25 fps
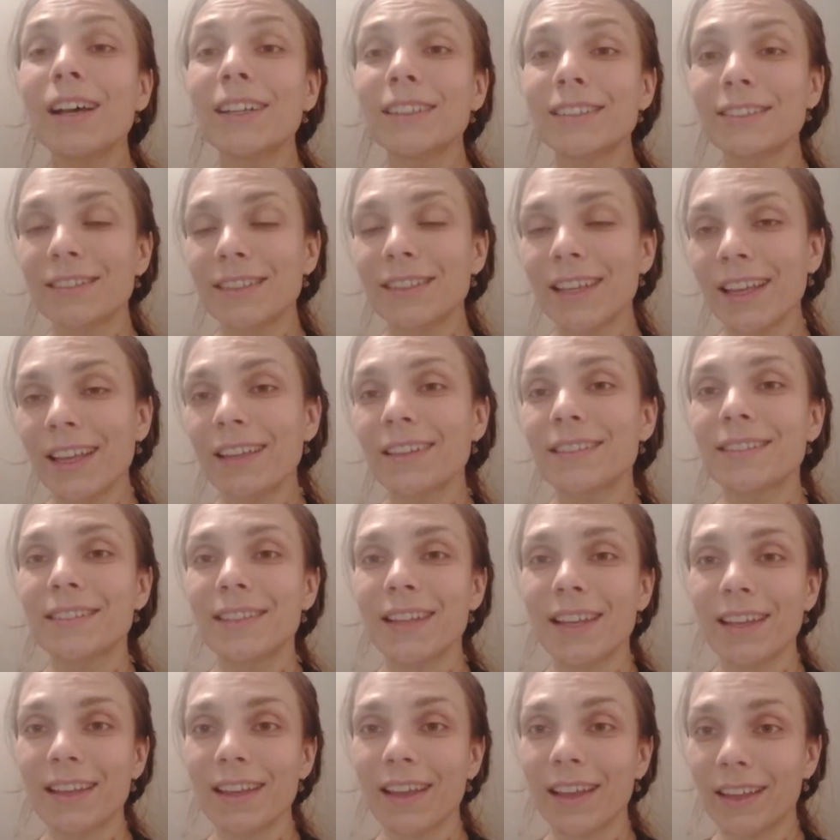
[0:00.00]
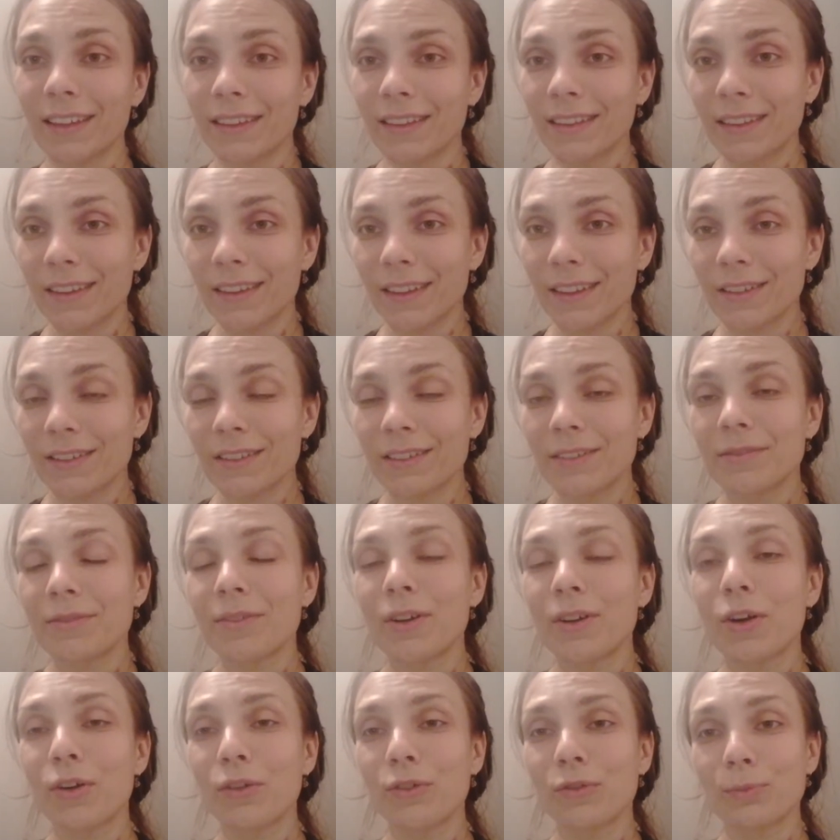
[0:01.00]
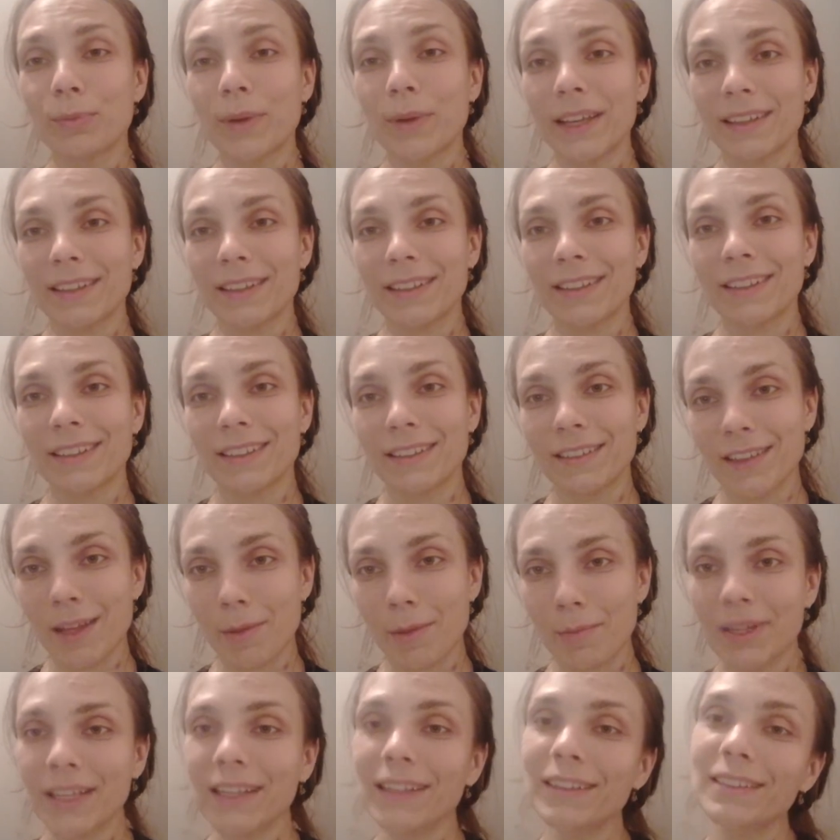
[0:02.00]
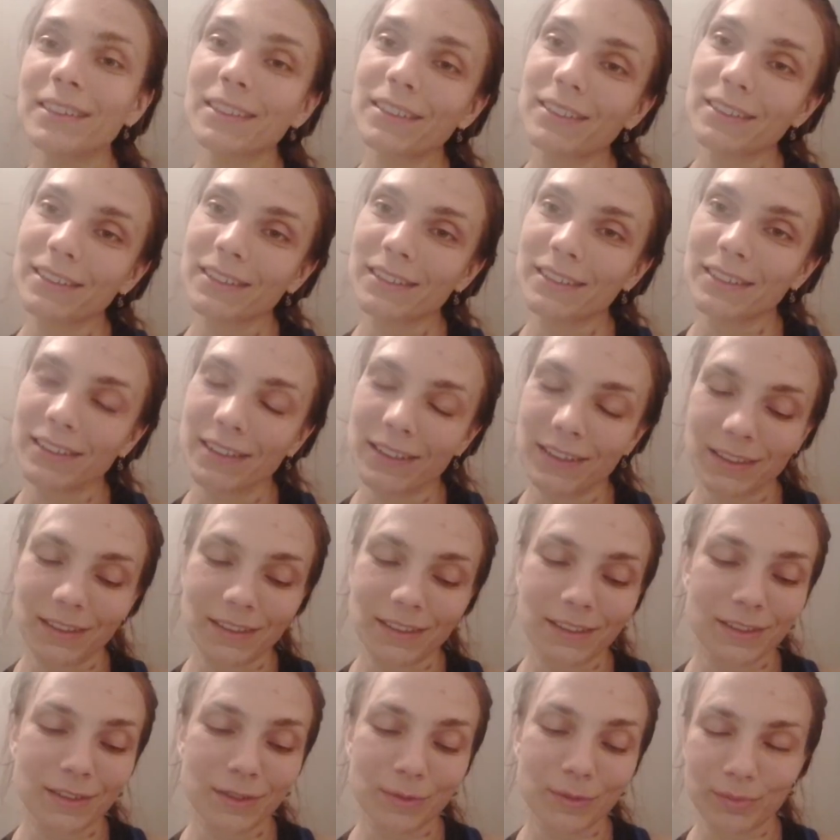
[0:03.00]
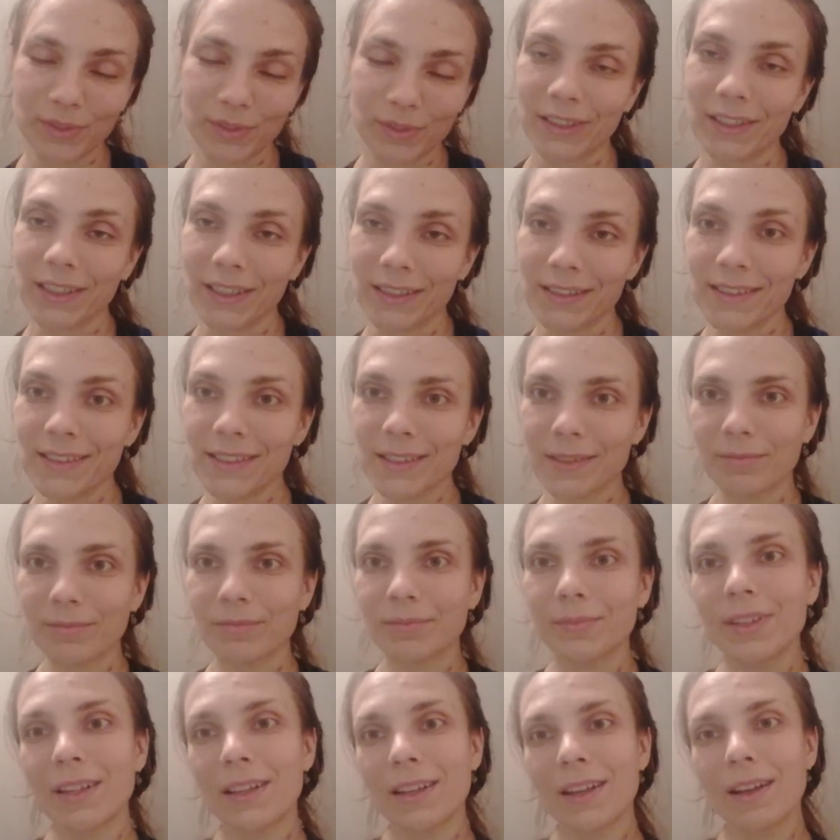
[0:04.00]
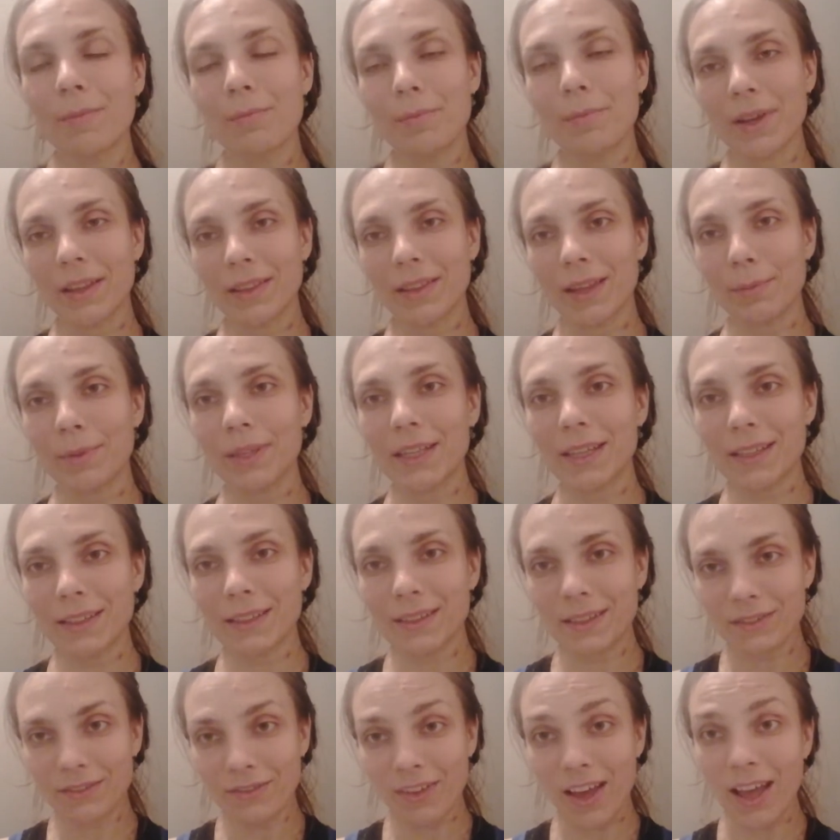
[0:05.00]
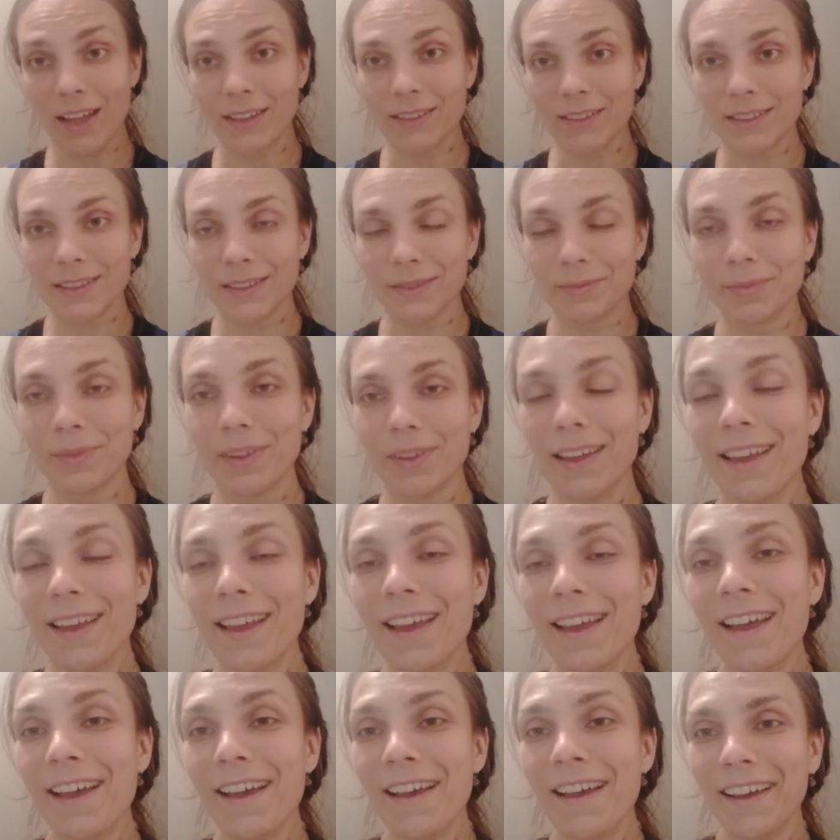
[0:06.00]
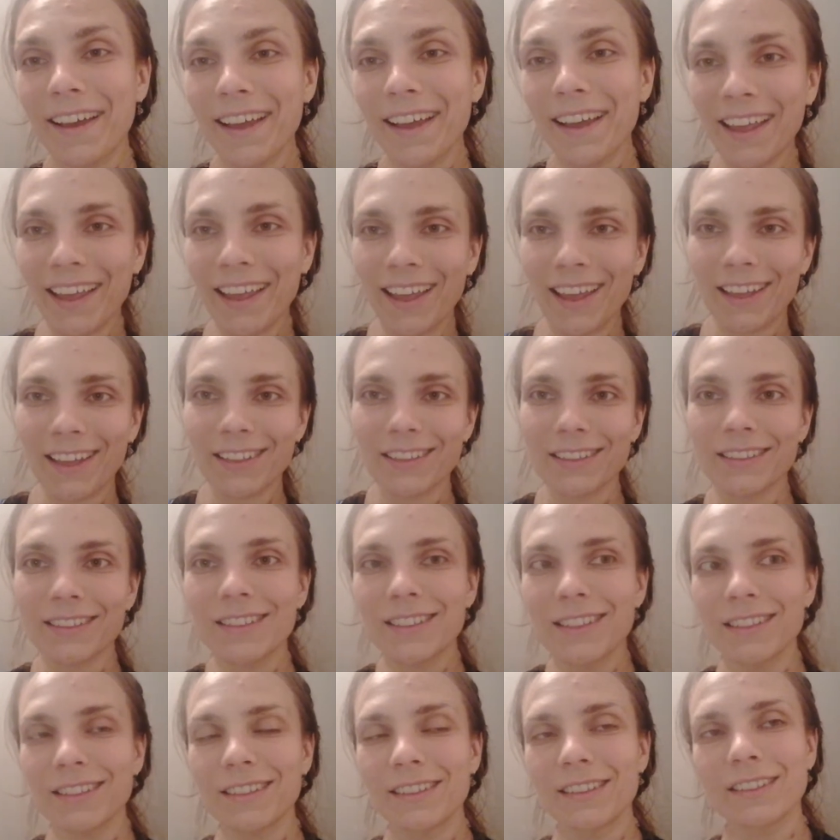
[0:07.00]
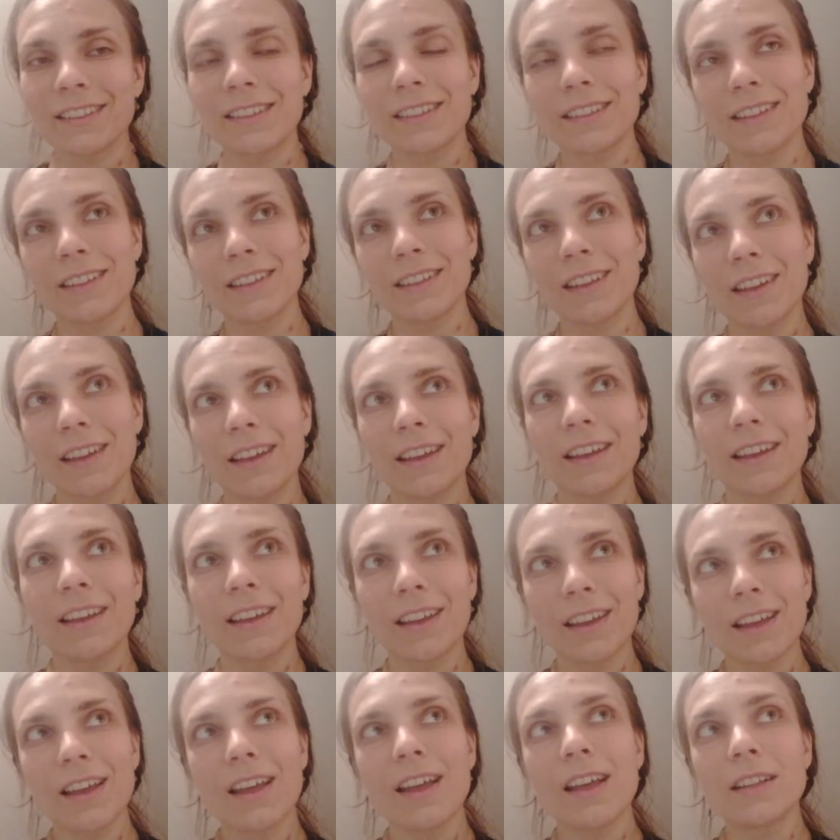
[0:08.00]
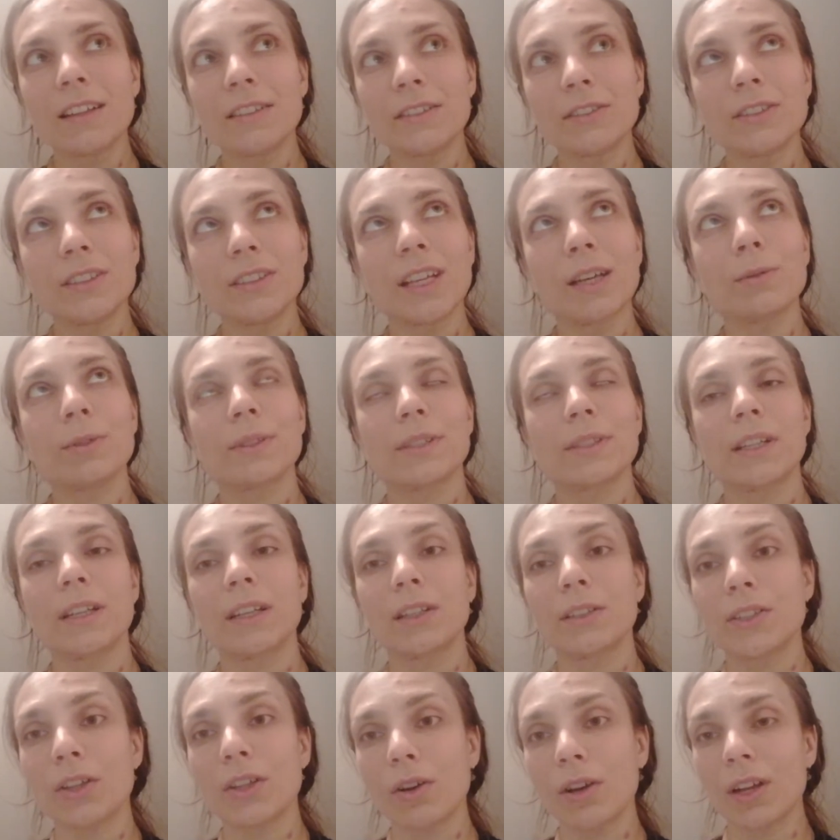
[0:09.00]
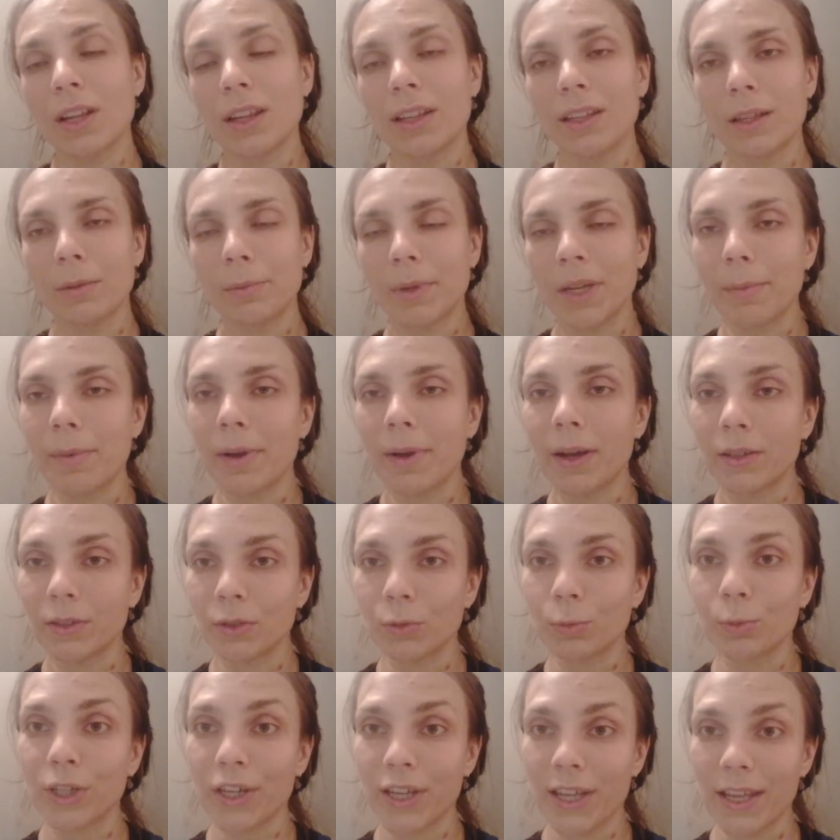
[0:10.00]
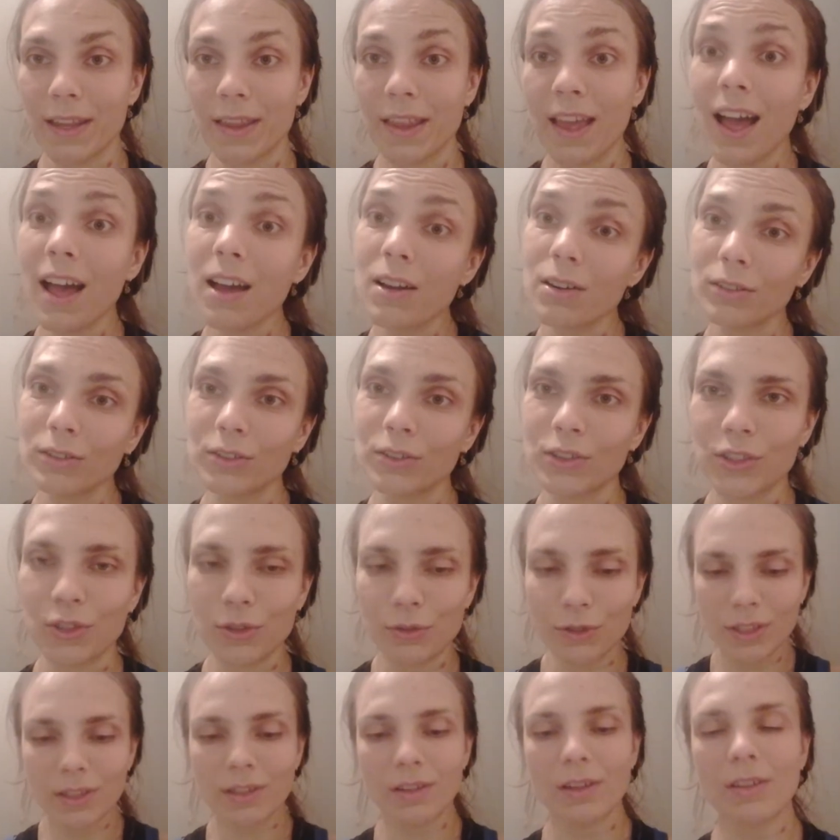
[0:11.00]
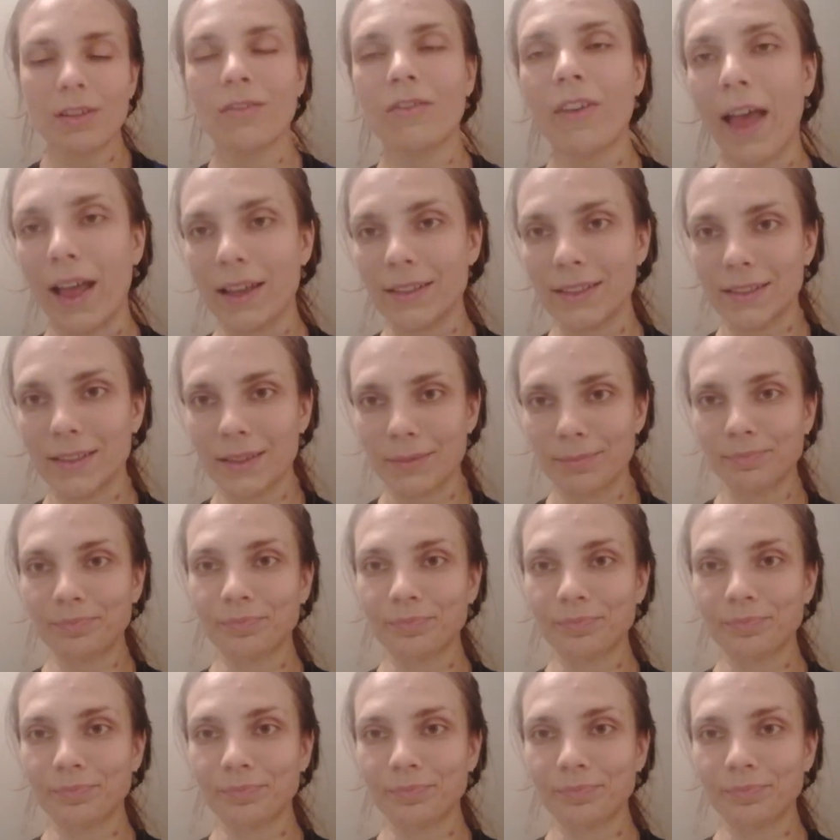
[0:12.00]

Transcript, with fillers: Today is day 8 of my lemonade um, cleanse, my lemonade fast, and today I was gonna talk a little bit about working out during fast.